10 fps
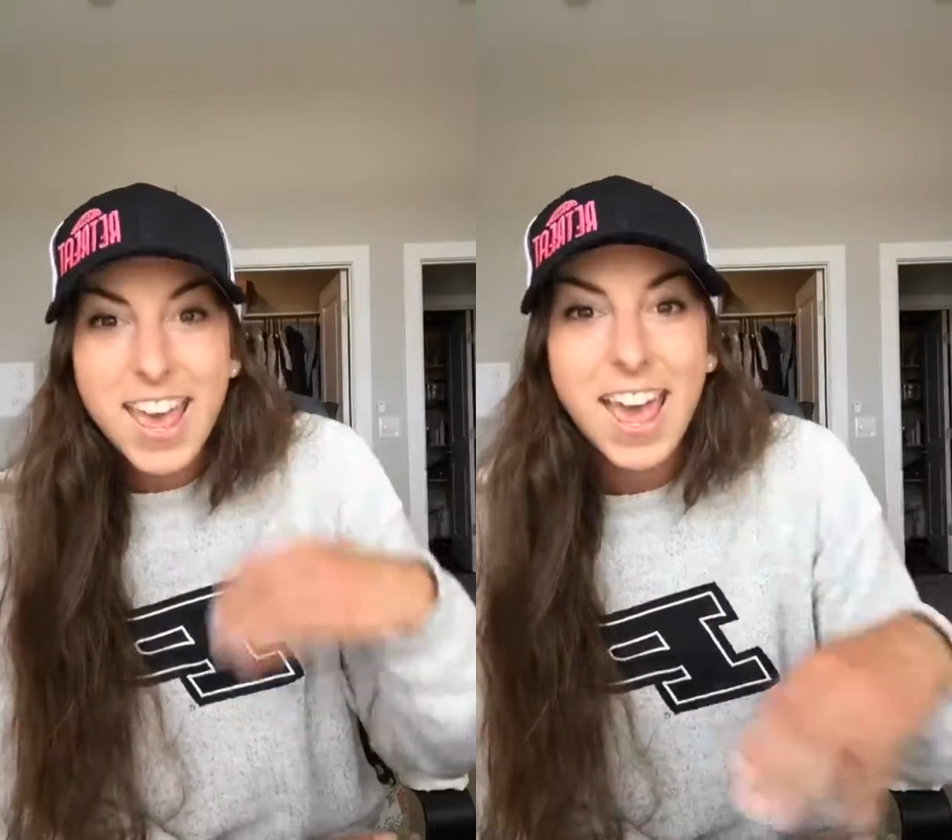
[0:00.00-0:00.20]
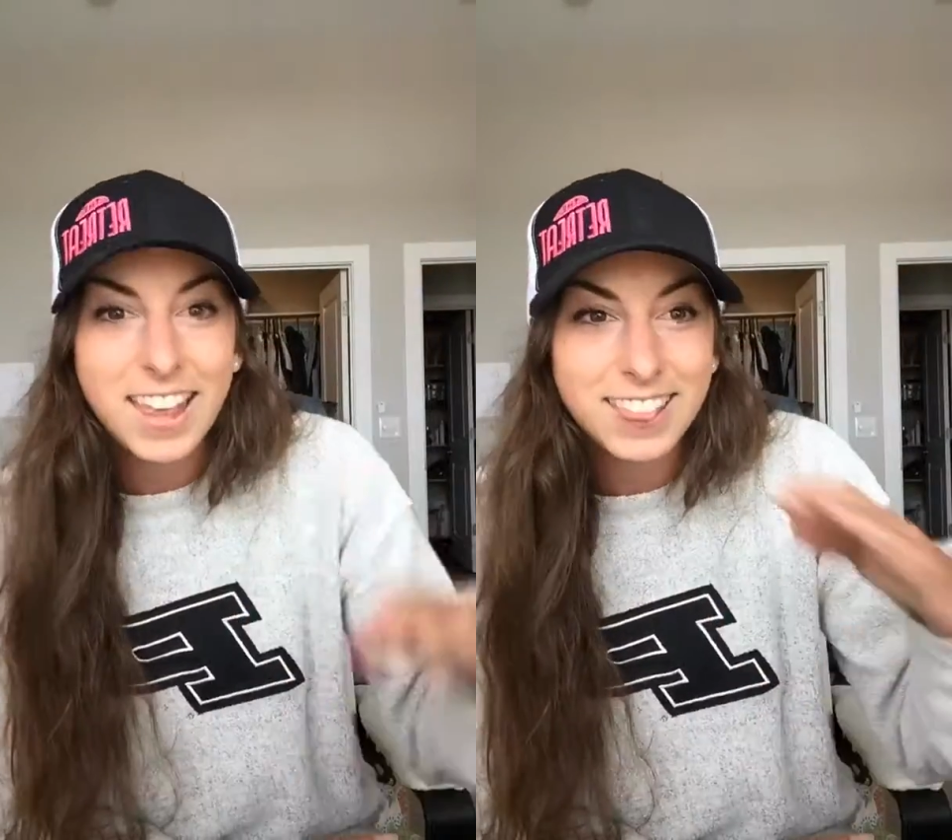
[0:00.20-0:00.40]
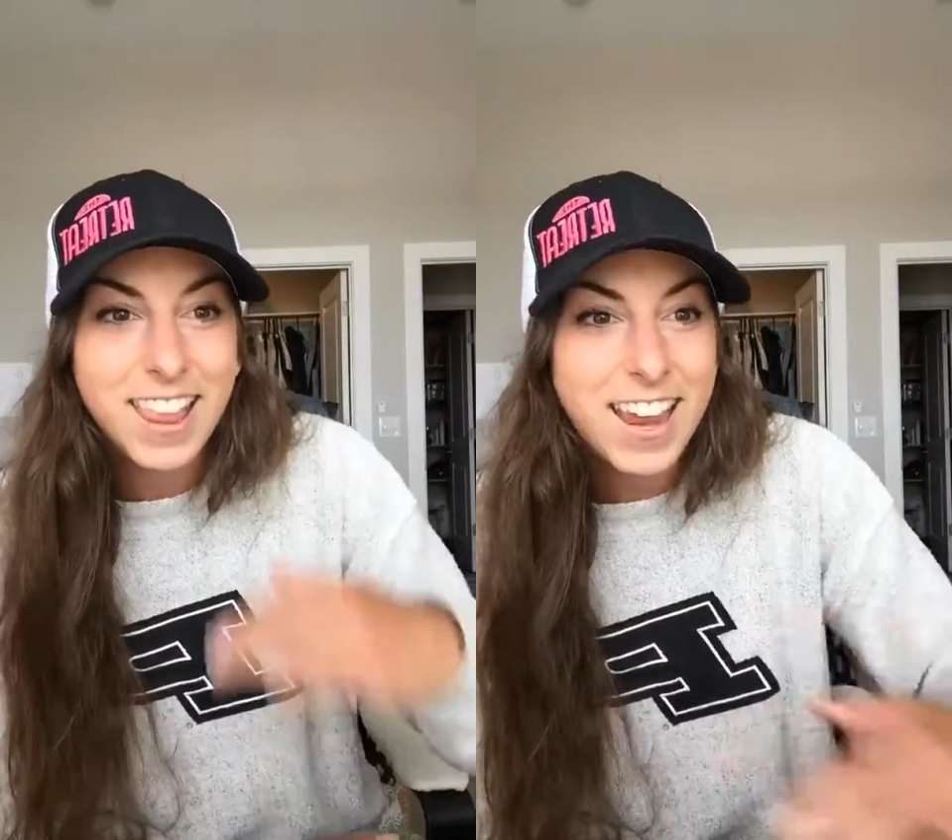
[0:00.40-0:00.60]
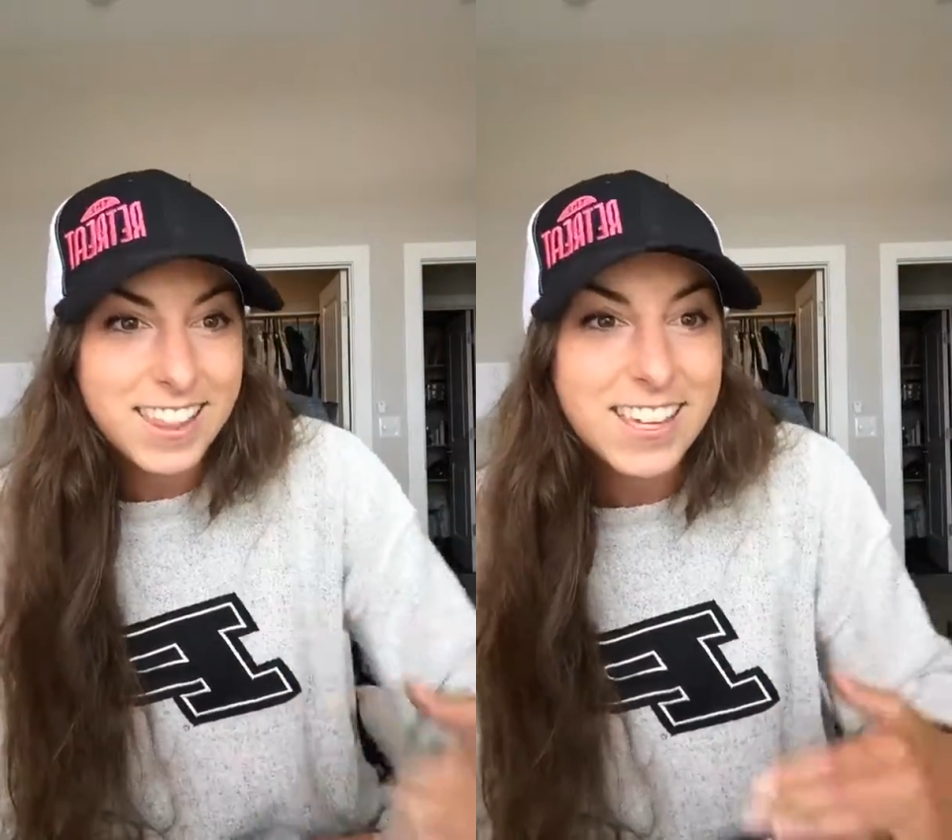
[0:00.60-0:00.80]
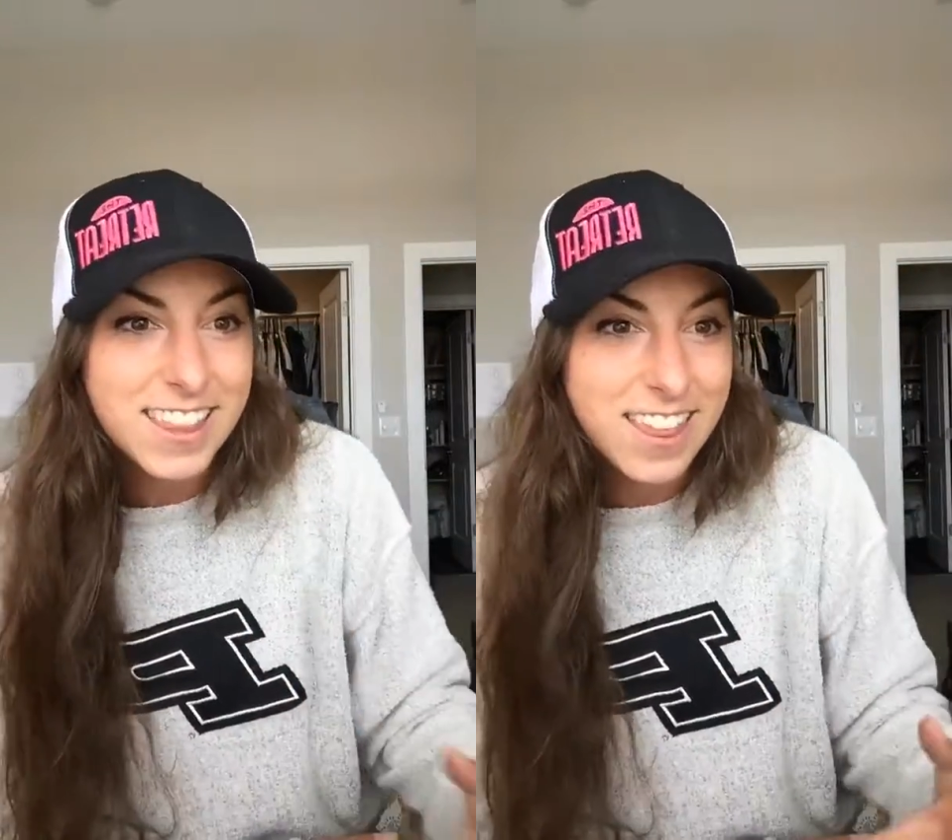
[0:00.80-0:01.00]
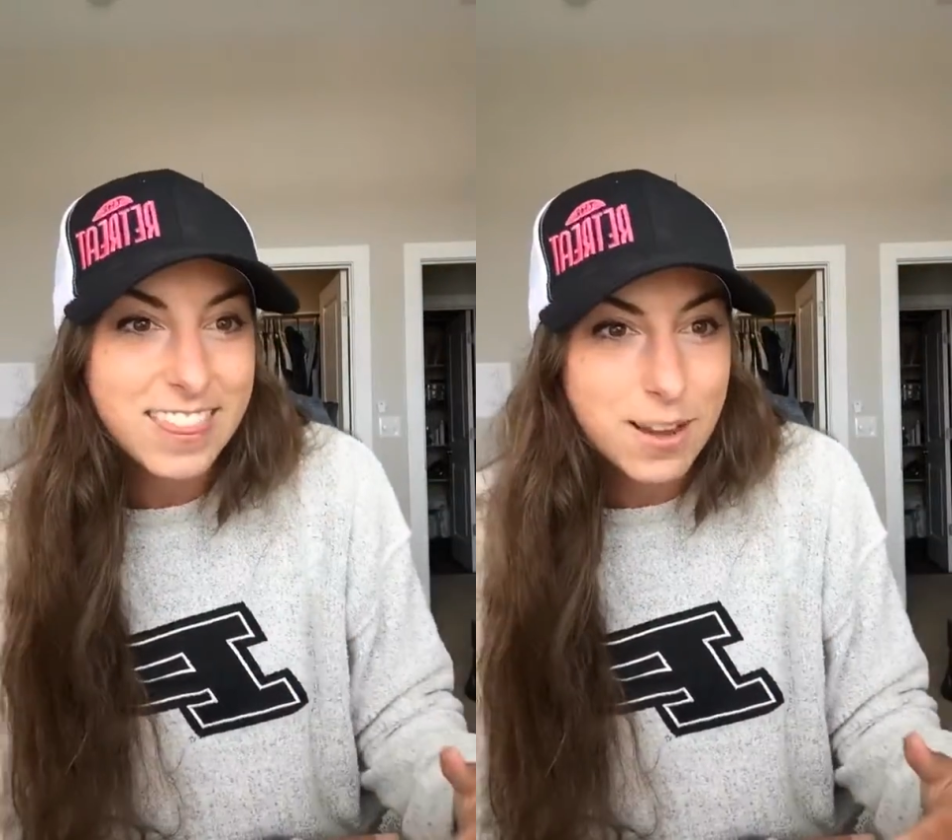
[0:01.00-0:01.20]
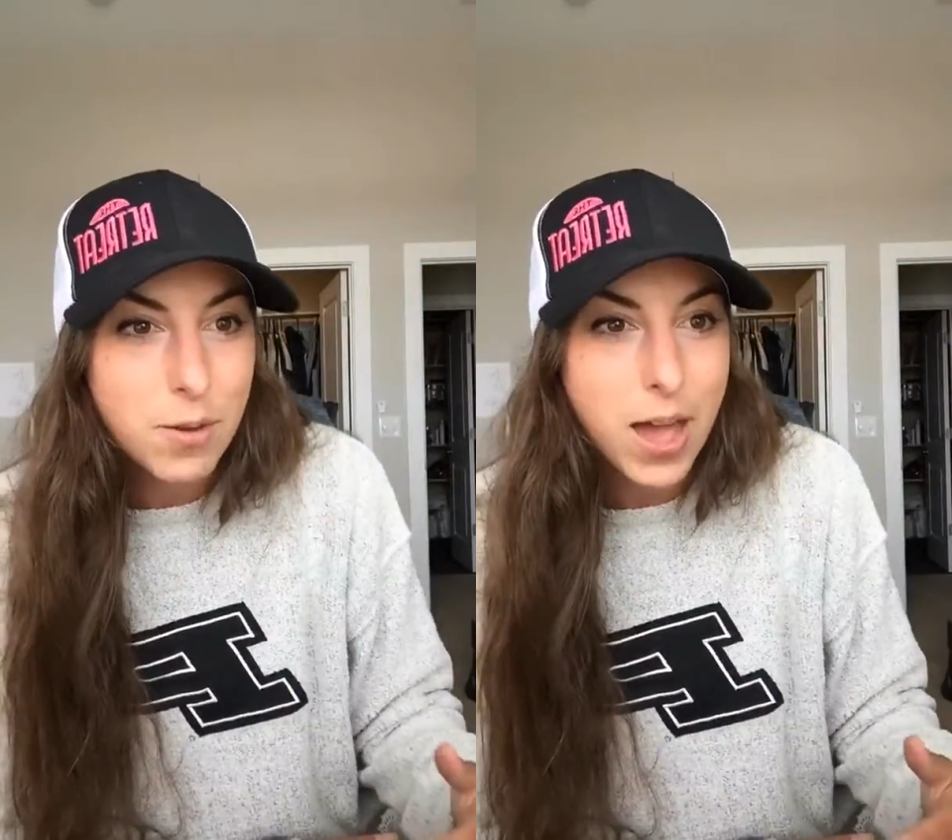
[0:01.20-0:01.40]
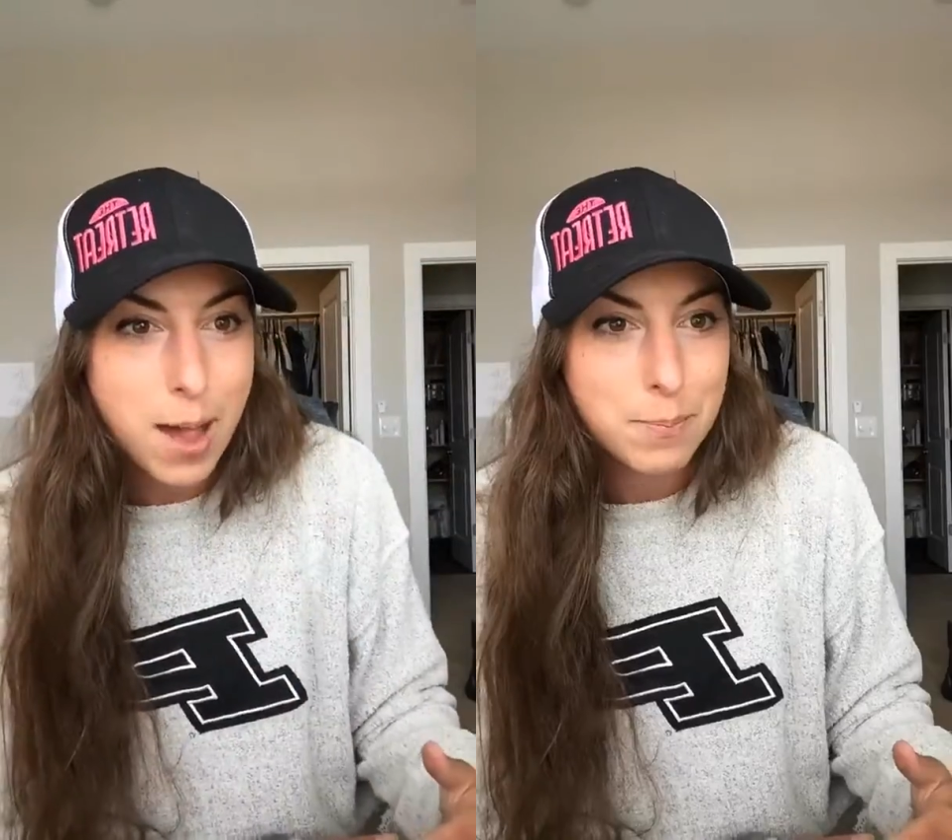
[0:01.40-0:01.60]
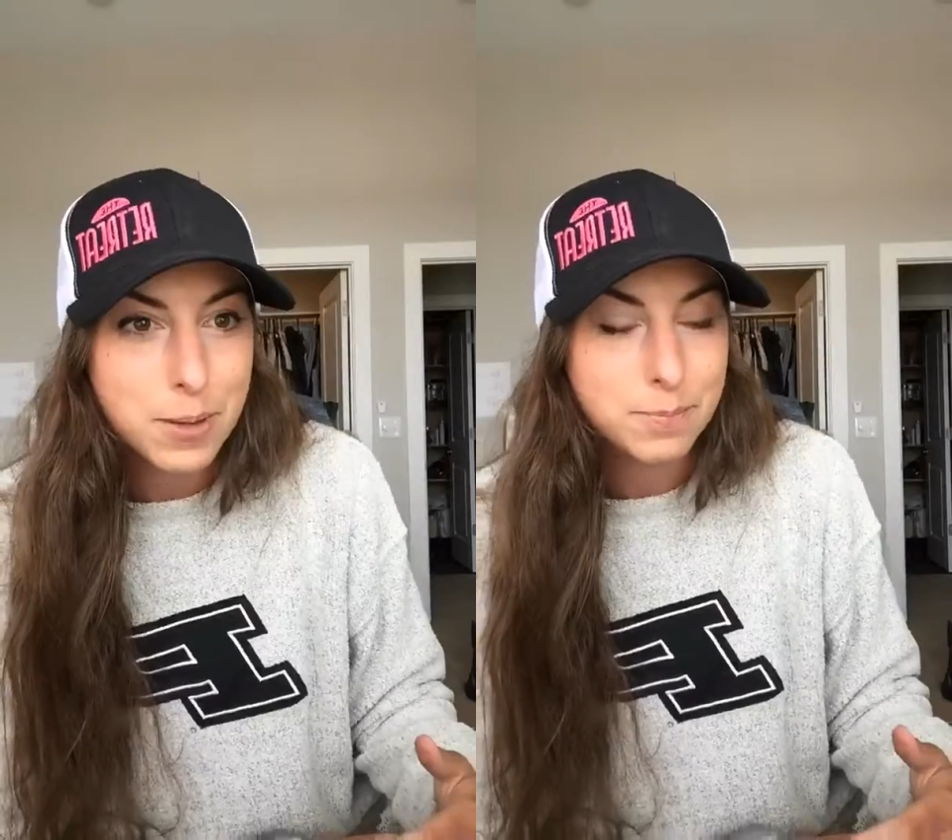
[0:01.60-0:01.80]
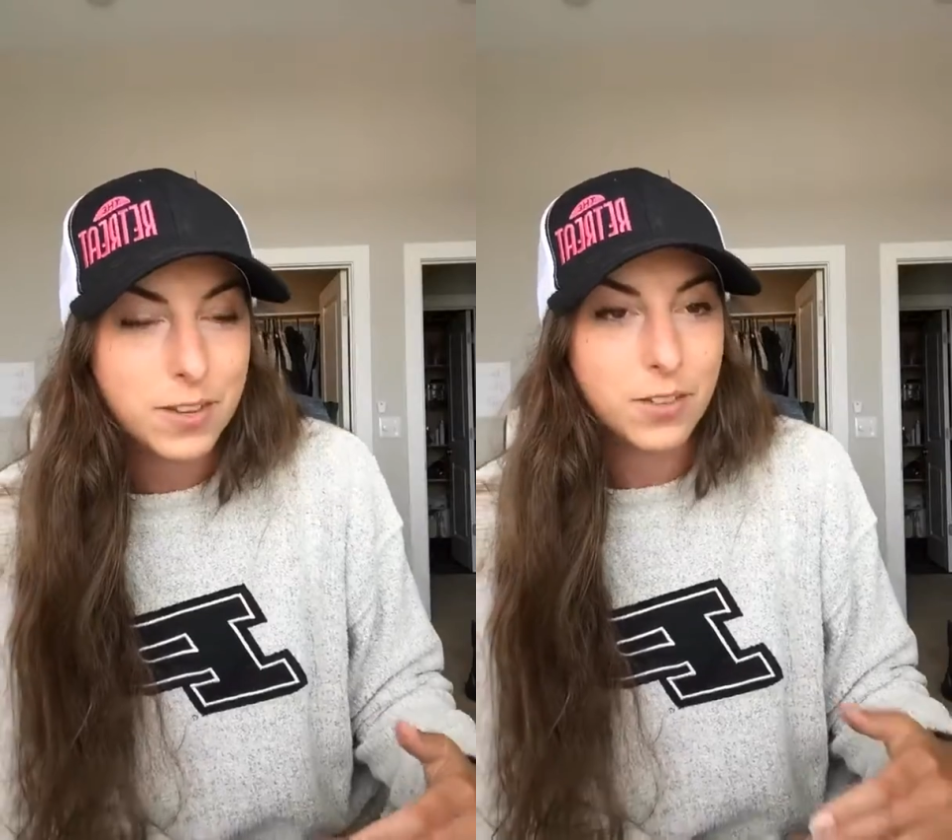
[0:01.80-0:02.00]
and likely that thing will
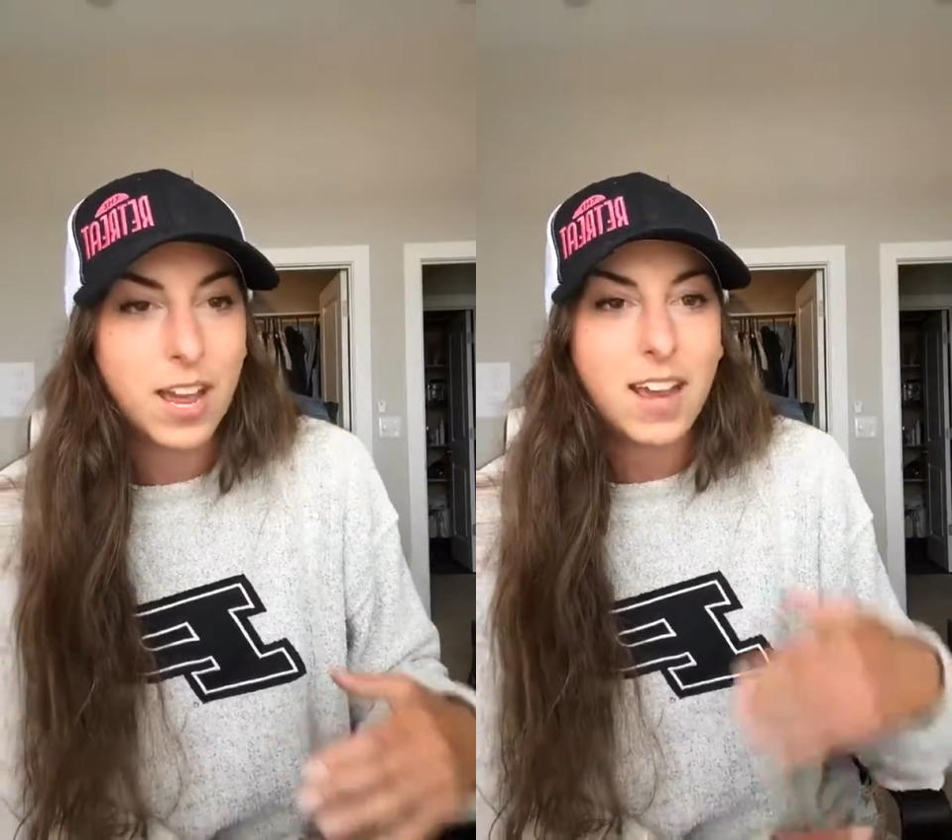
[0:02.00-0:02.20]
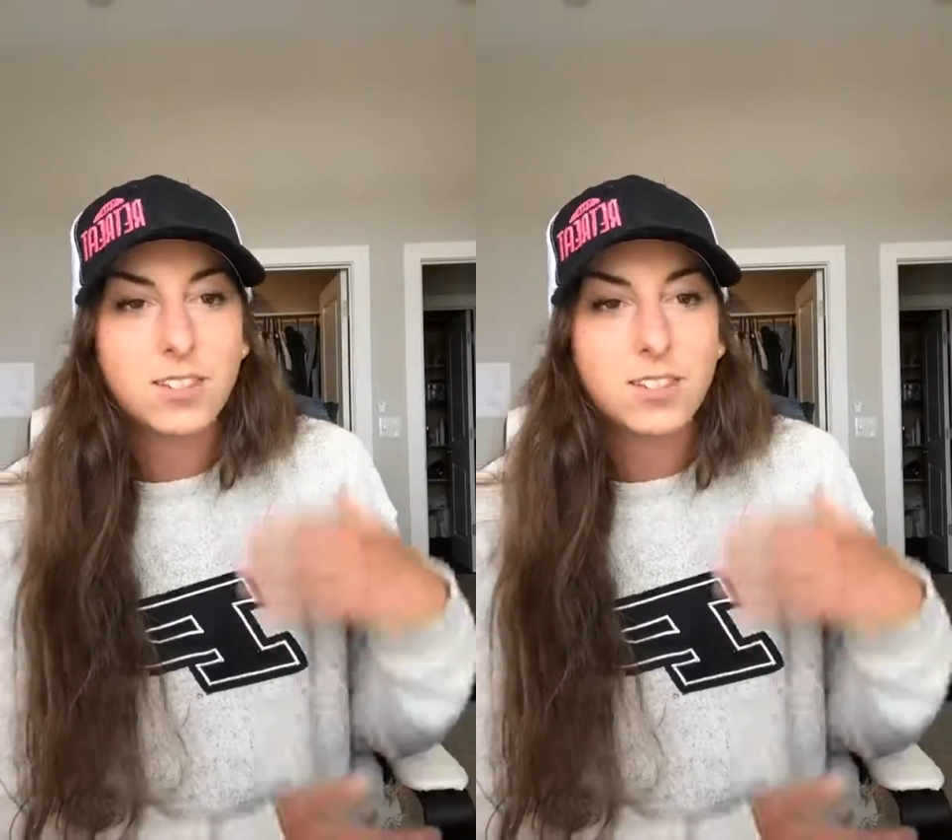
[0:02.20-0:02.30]
happen, okay?